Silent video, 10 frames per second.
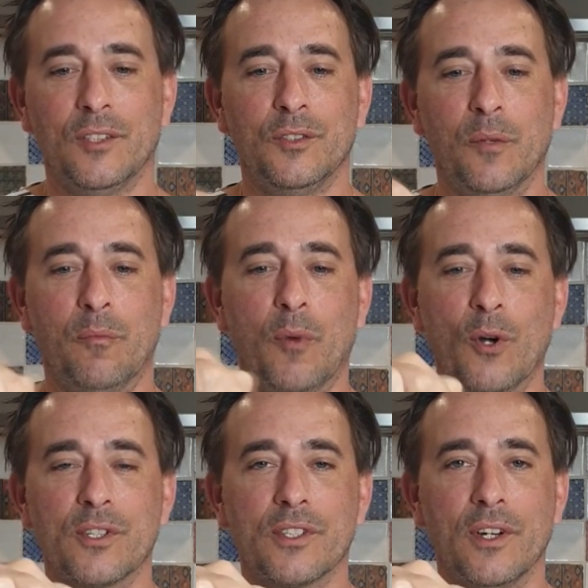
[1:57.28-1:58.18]
the
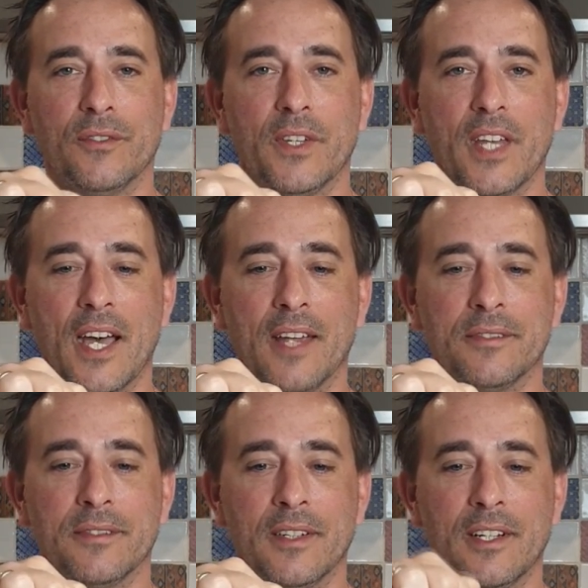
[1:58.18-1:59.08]
bolster of the
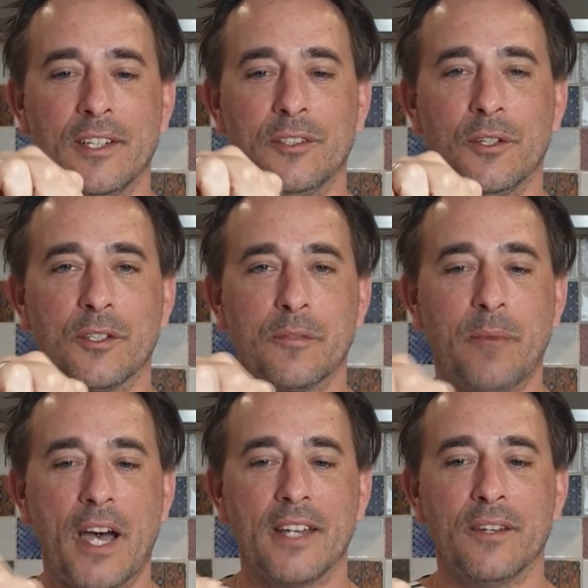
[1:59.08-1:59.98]
knife, the
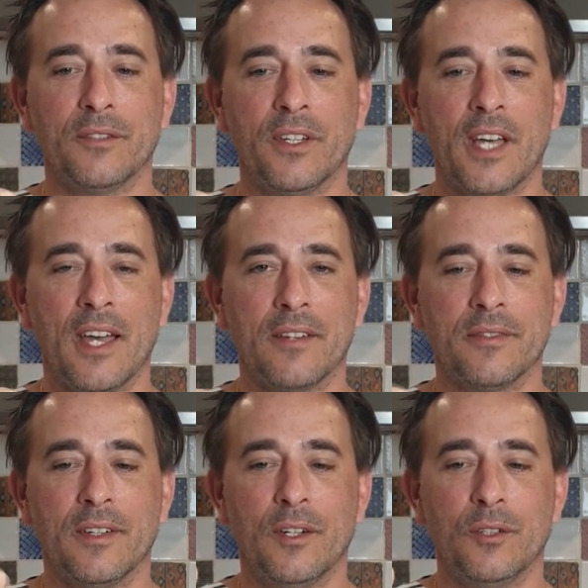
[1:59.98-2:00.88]
spine of the knife,
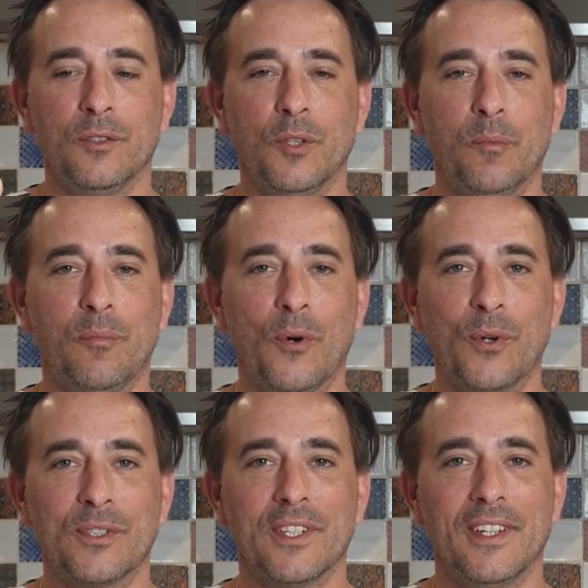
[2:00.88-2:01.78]
the
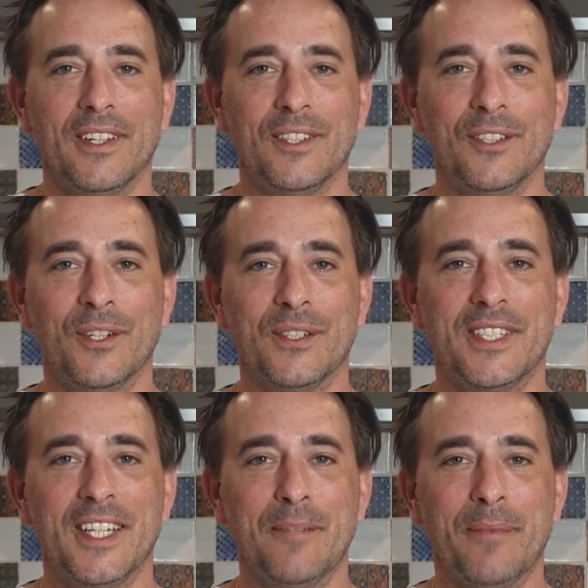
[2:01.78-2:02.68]
point, the
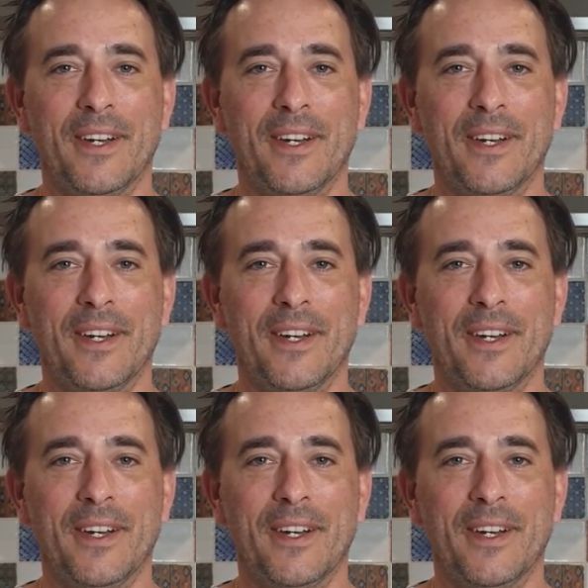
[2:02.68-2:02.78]
tip,